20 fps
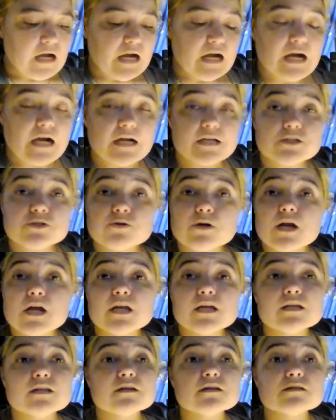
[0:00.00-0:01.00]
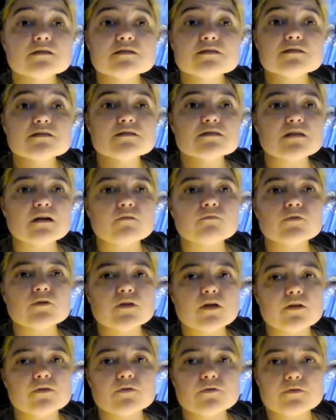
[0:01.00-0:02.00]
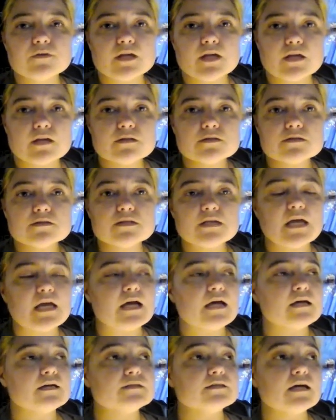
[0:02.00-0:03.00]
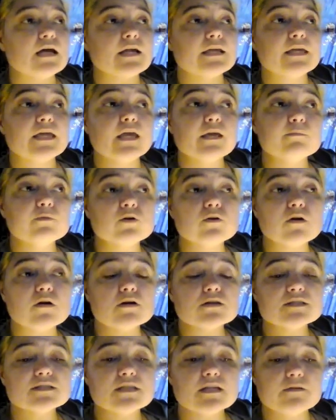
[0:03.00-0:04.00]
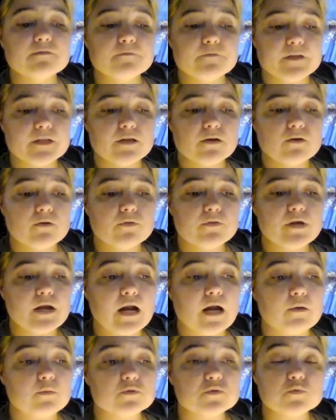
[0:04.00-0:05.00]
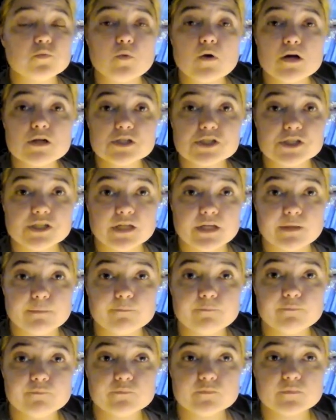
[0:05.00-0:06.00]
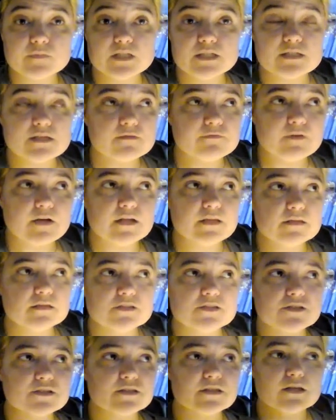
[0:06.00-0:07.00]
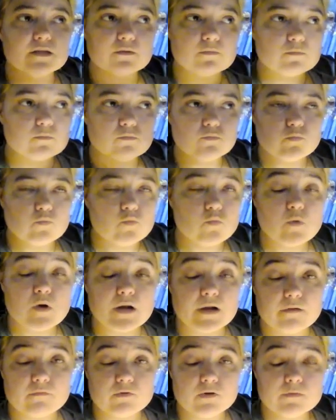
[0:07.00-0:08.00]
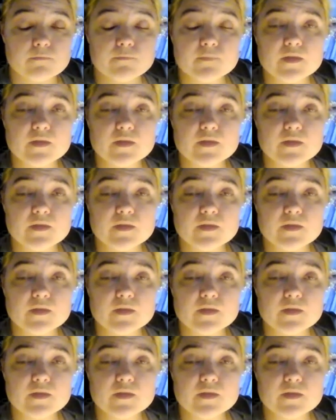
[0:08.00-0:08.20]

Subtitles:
I tried several other things, and I came across a video that I was watching because I finally just like, whatever.